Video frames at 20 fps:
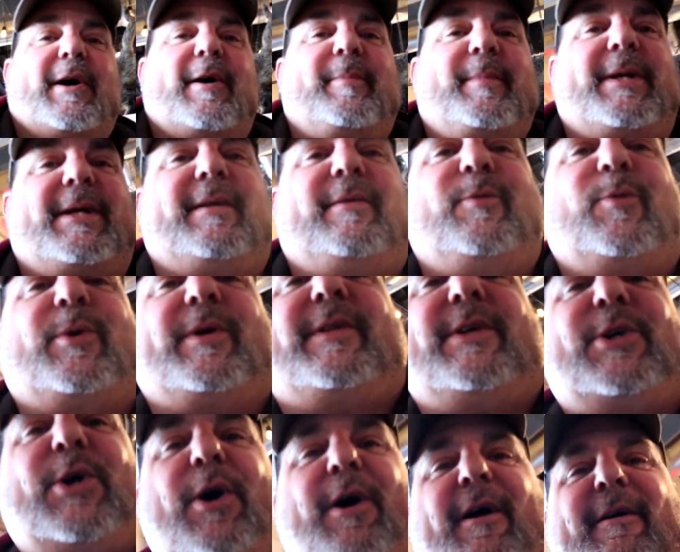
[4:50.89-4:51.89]
come in with
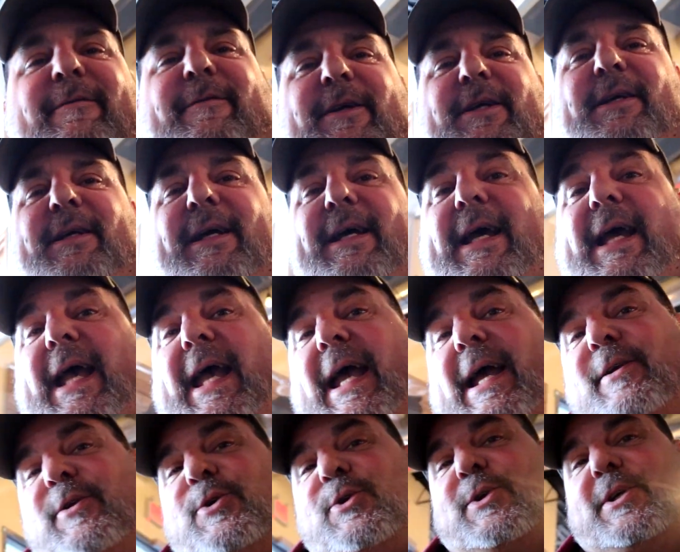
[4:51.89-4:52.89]
a coffee
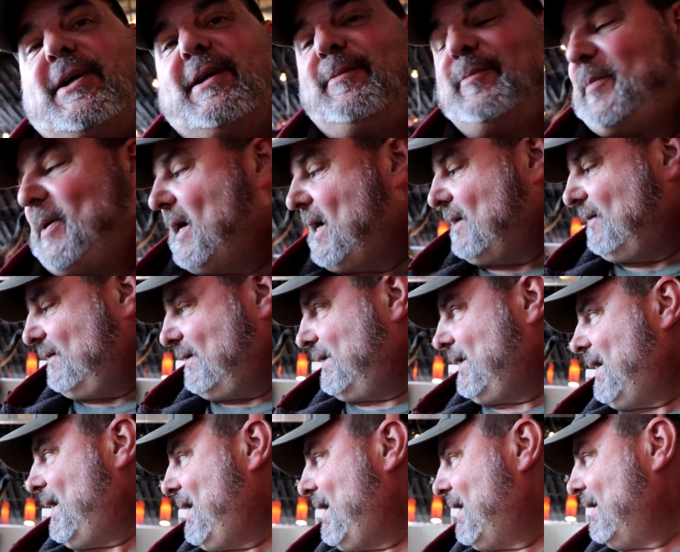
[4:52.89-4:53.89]
and you can pet the
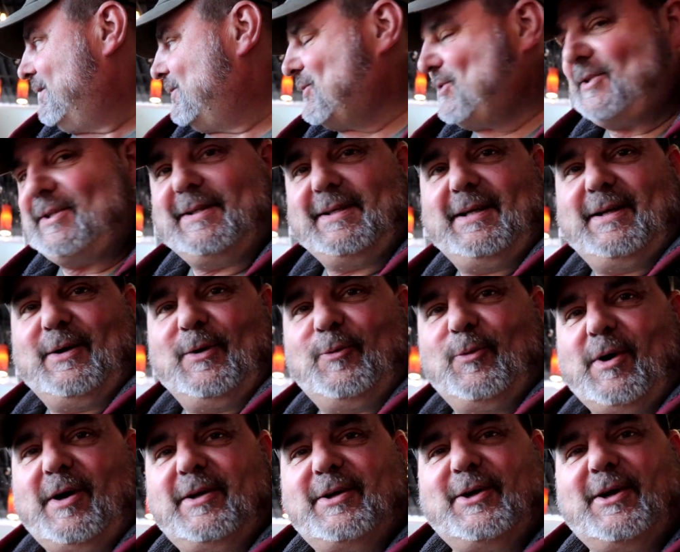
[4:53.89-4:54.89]
cats
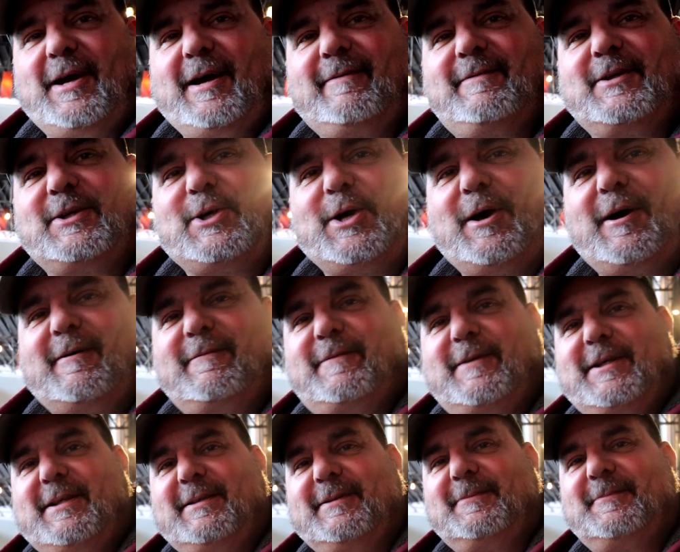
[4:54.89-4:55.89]
while you're having a
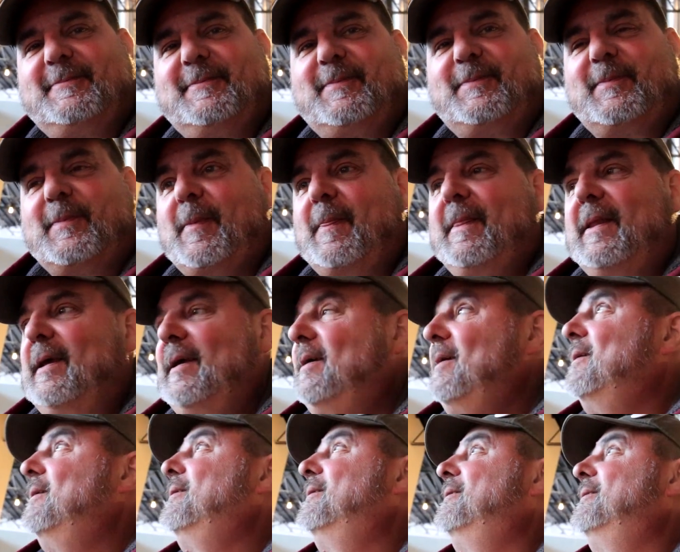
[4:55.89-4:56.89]
coffee. That one looks like
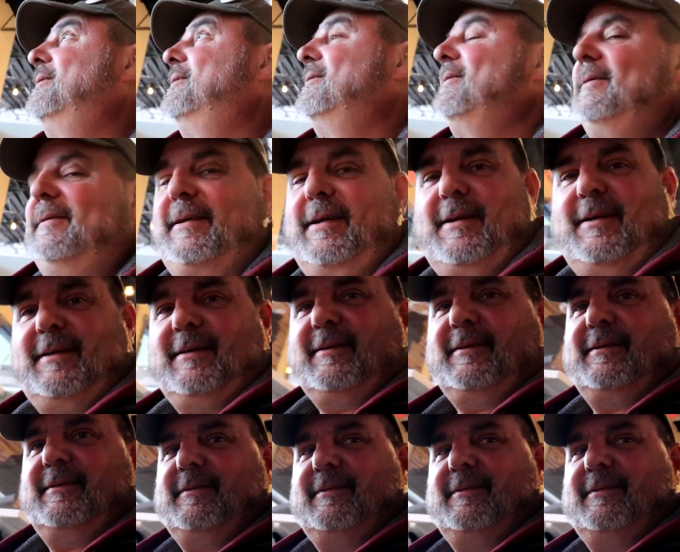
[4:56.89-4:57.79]
marble. Yeah.